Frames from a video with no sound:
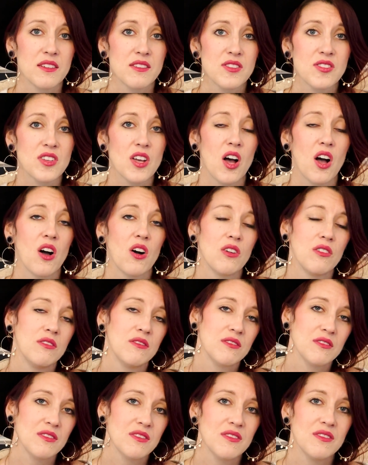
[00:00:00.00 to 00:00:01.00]
So
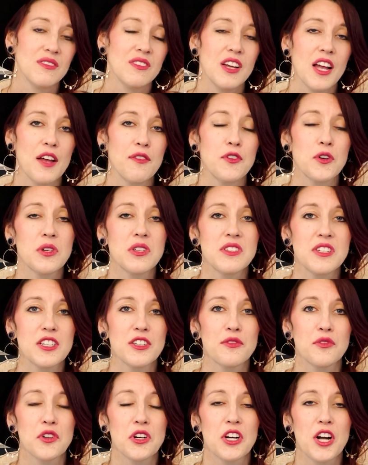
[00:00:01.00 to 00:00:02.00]
if you can deal
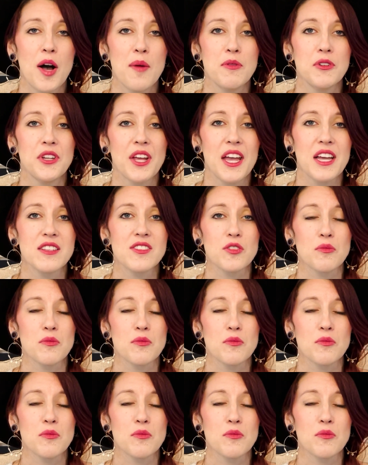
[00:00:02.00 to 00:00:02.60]
for a couple days or